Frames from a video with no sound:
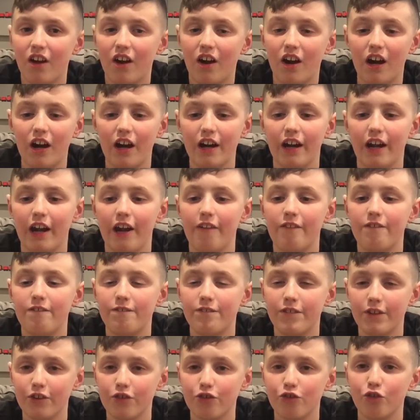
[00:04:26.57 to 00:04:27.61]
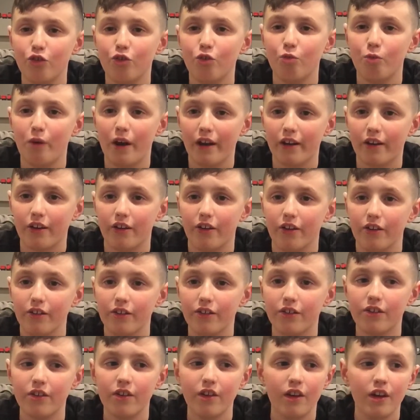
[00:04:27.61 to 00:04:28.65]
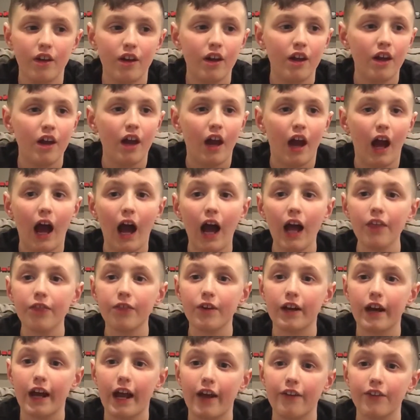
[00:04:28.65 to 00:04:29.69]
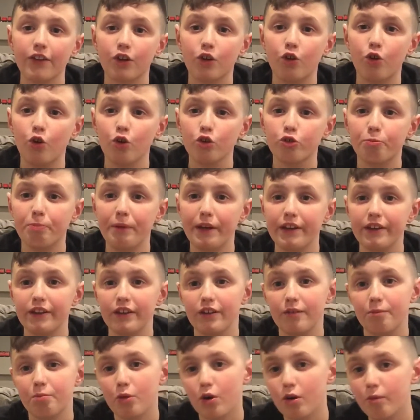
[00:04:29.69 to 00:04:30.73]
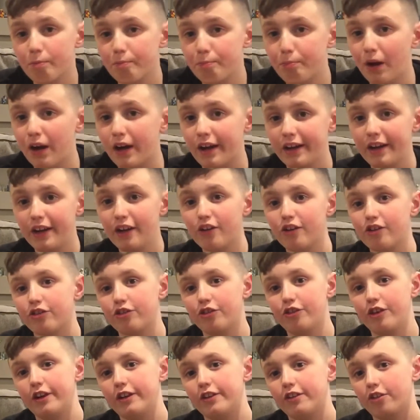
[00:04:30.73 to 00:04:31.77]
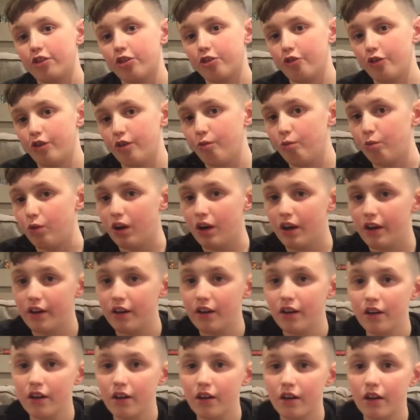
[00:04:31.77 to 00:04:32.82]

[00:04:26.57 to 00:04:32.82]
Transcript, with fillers: on official records. I thought I had the Colts beating the Buccaneers 38 to 31.